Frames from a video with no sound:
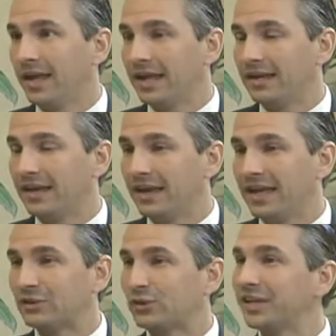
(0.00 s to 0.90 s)
And
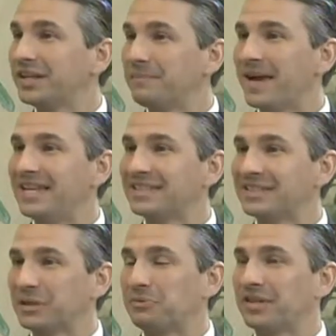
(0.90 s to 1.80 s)
it's really amazing.
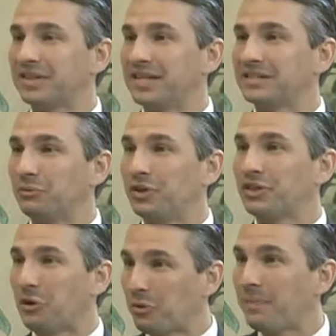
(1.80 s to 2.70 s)
Some of the things that we
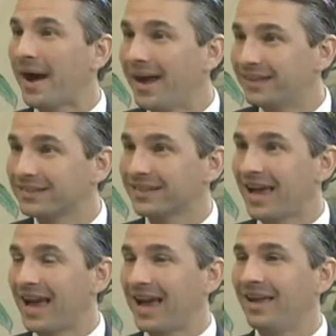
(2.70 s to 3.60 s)
thought were pie in the
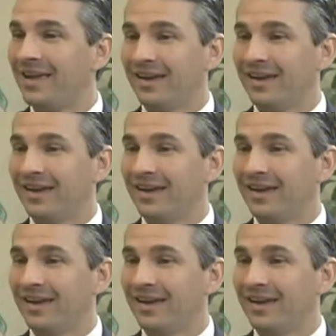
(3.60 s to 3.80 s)
sky